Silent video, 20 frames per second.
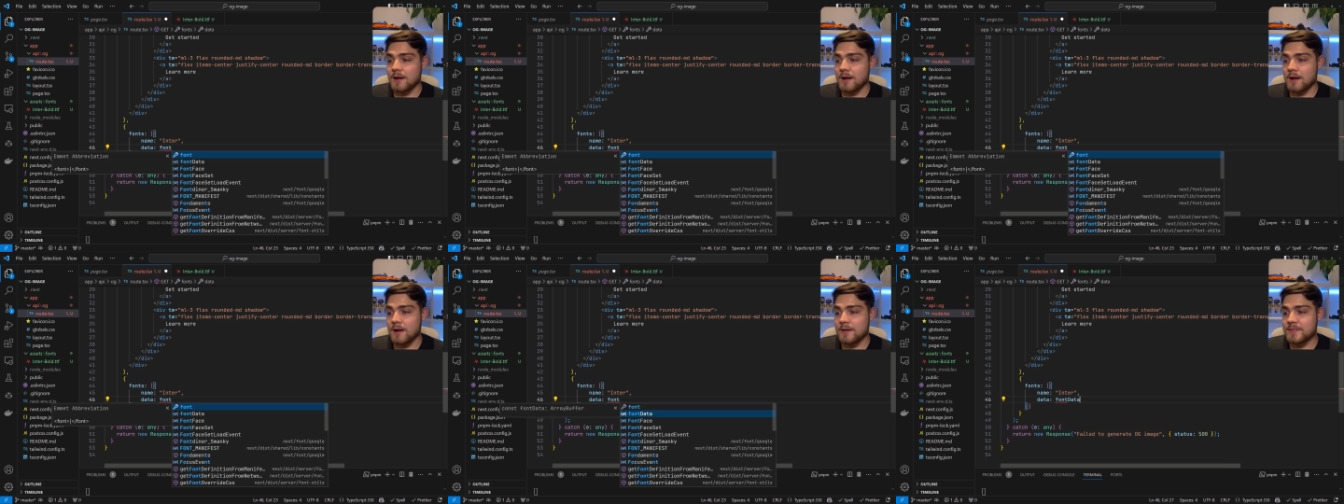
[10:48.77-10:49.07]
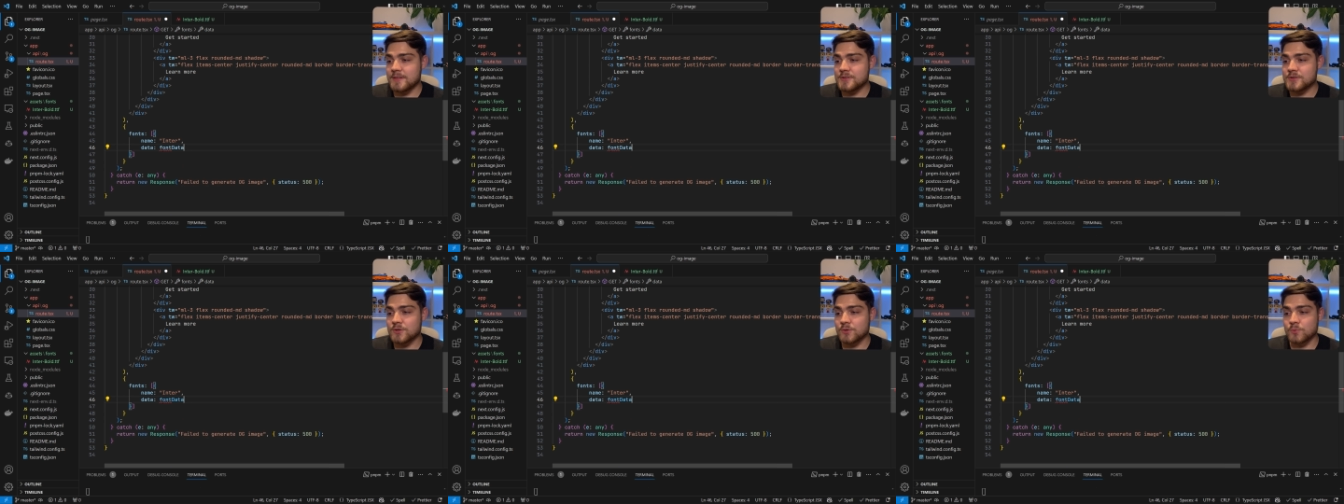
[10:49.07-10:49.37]
And
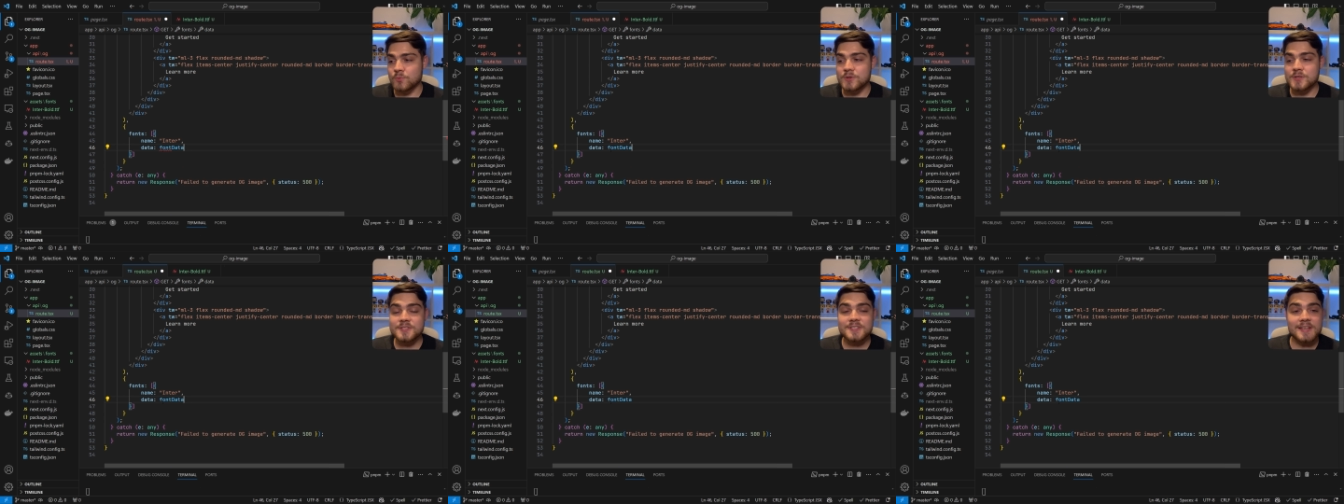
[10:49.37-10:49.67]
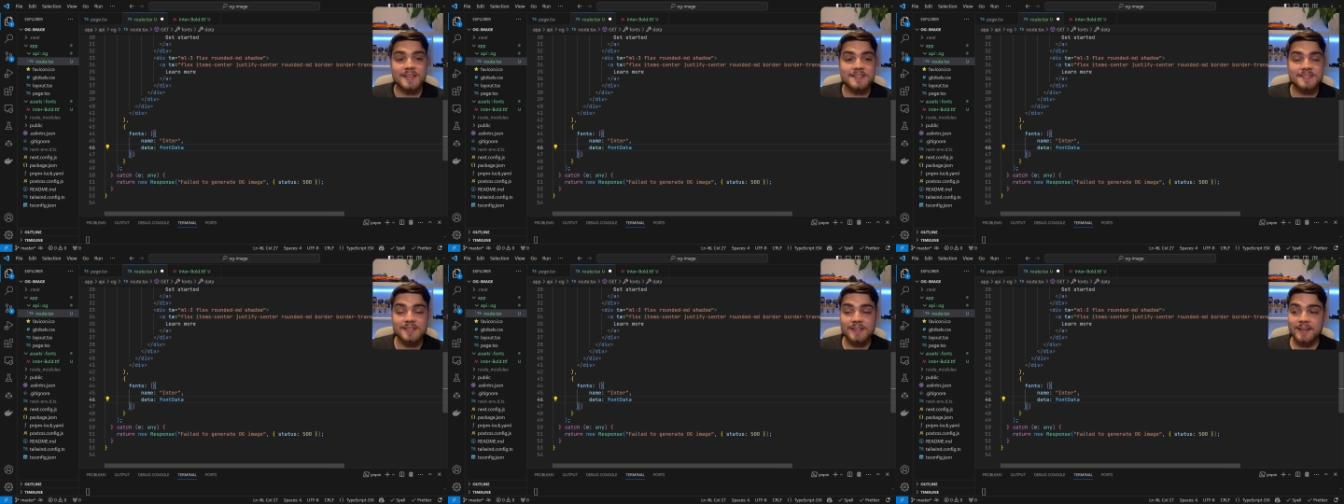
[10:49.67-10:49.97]
then you're going to want
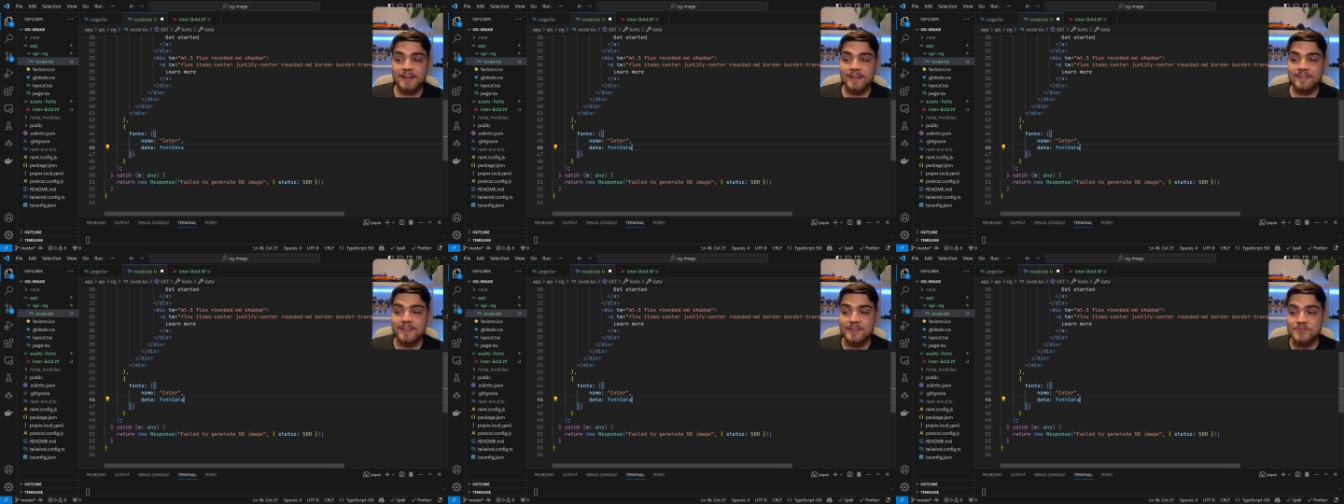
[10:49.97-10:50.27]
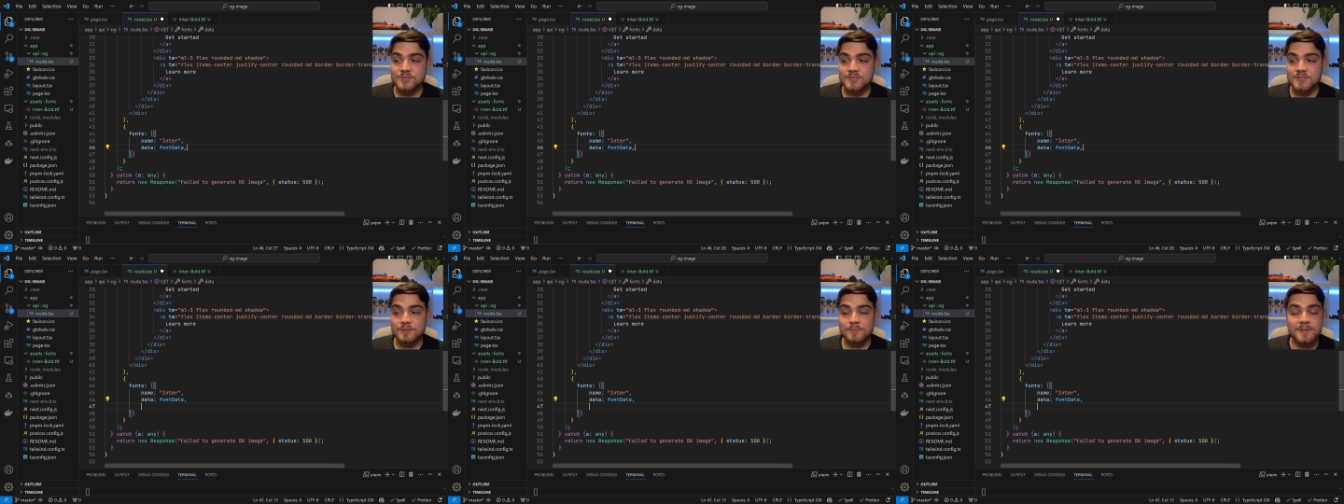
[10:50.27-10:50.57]
data, and that's
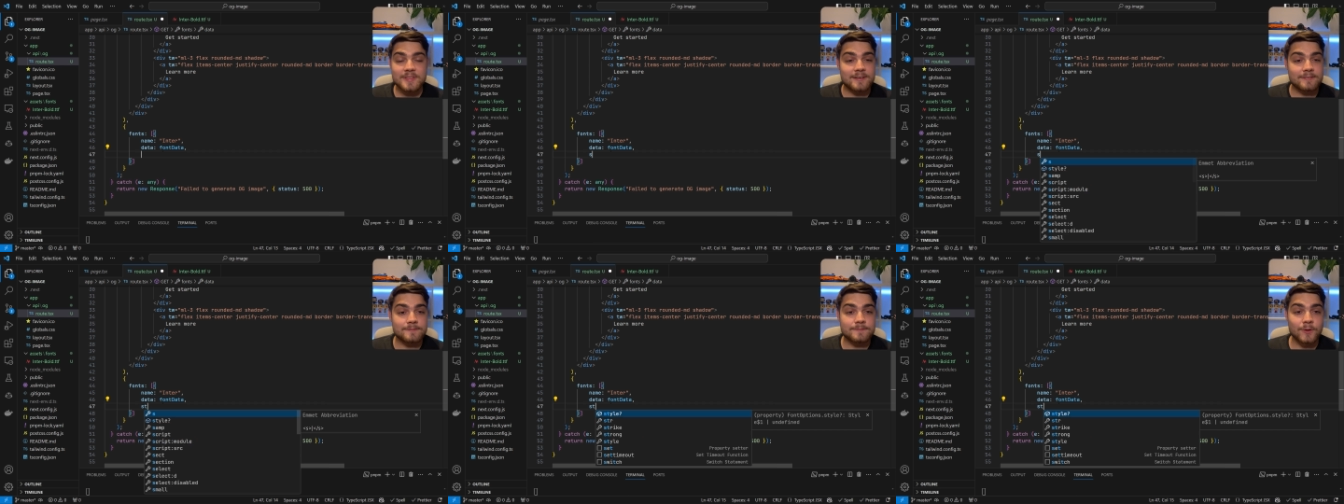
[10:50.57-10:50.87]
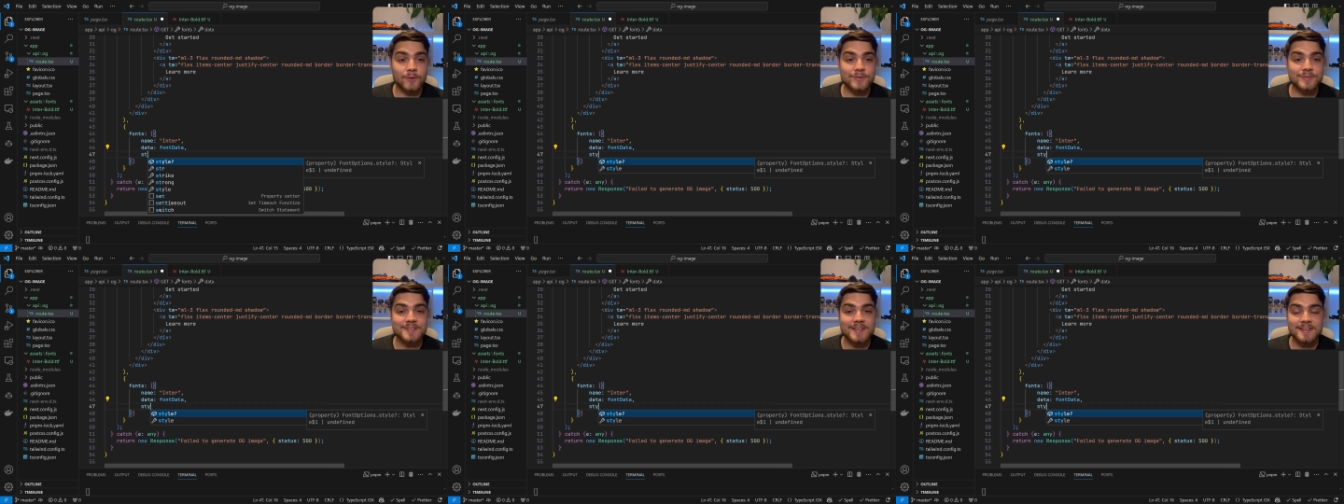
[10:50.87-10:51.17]
just going to be that
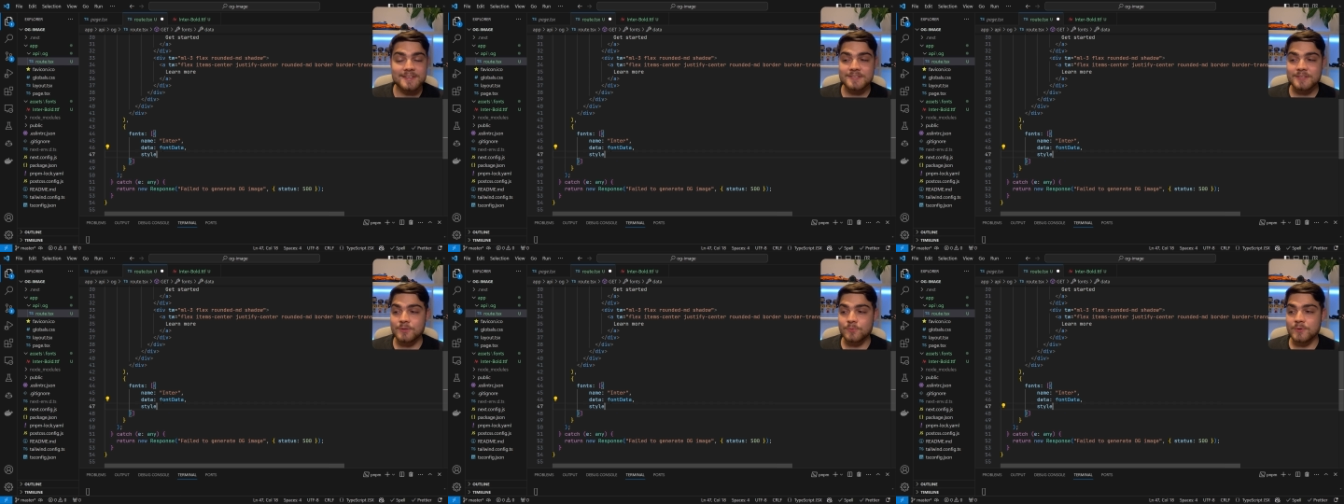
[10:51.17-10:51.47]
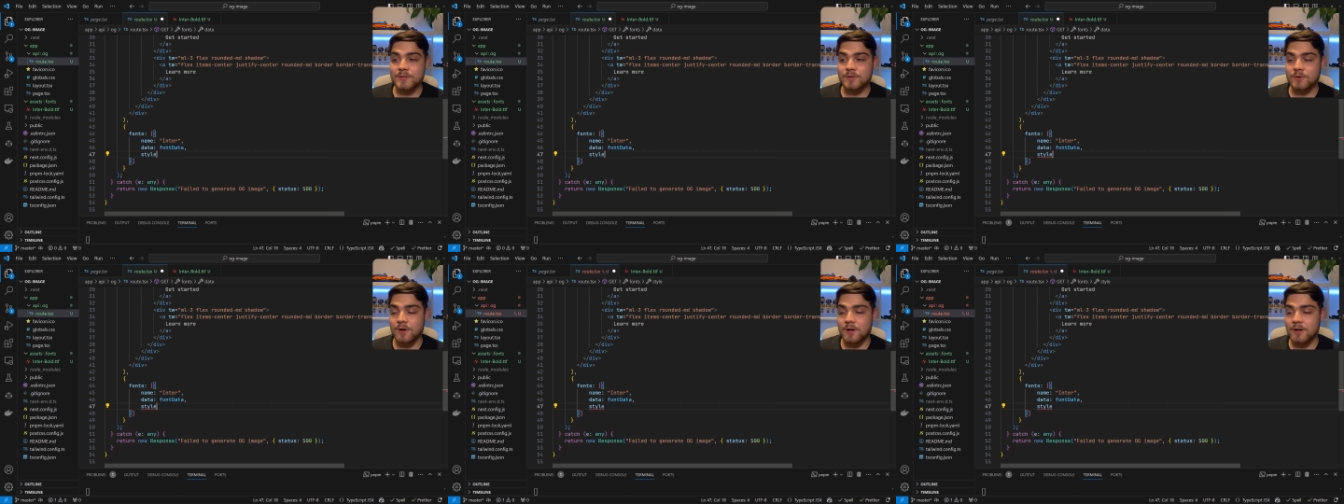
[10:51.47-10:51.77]
font data that we
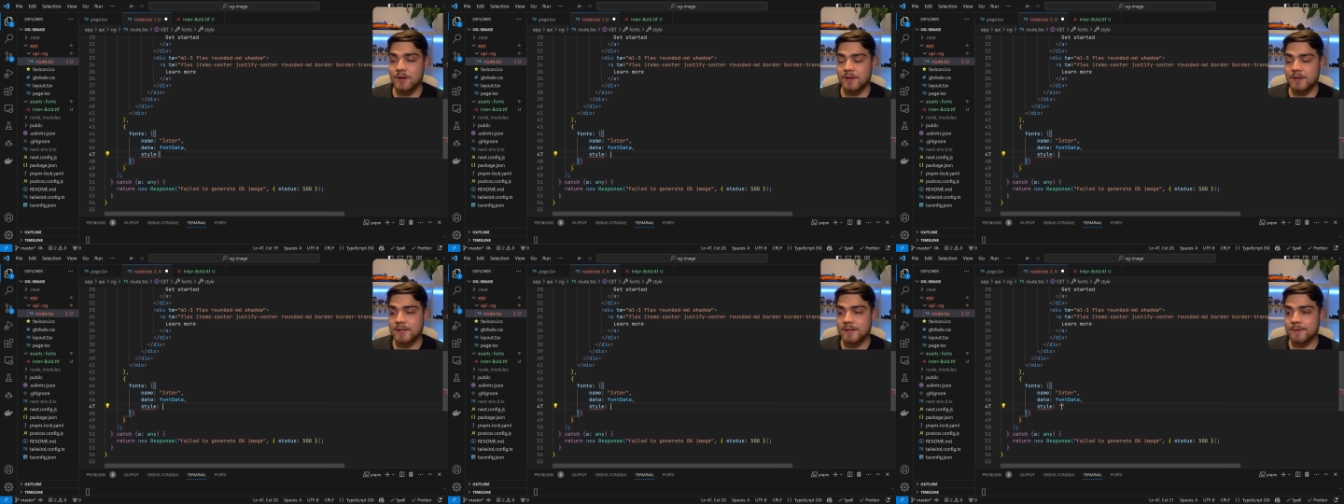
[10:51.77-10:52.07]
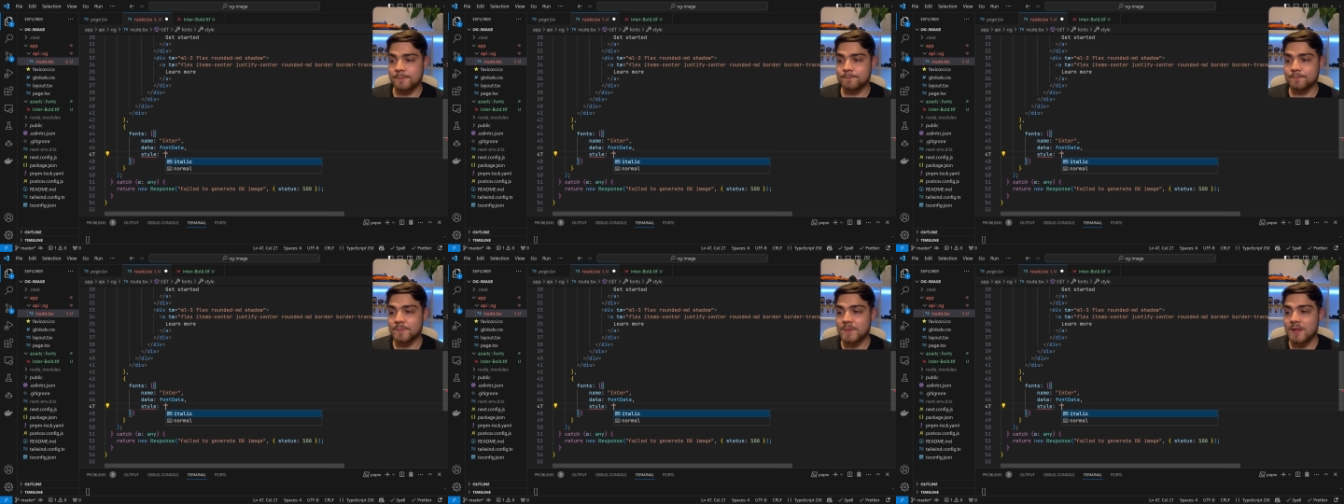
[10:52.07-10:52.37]
got earlier.